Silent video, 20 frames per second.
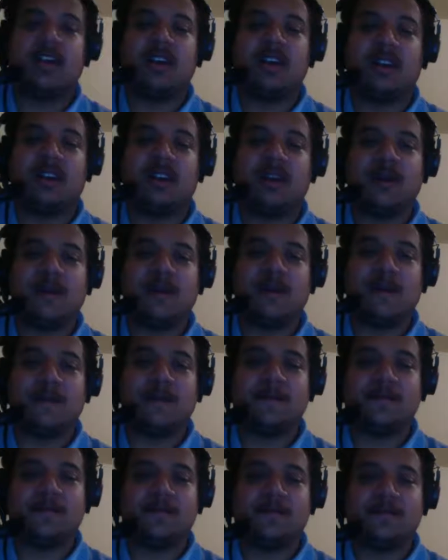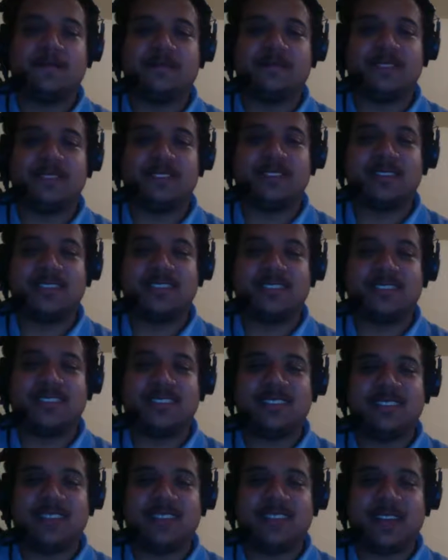With the real Spider-Man, please
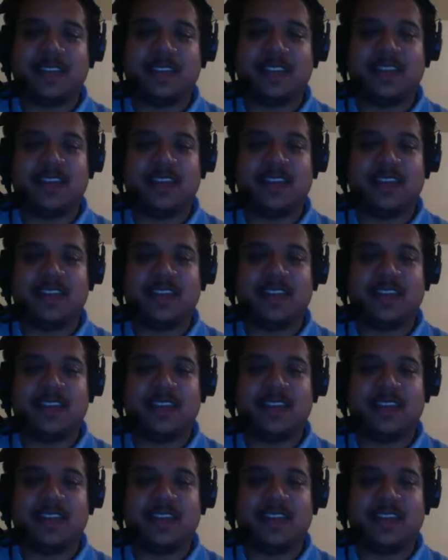stand up.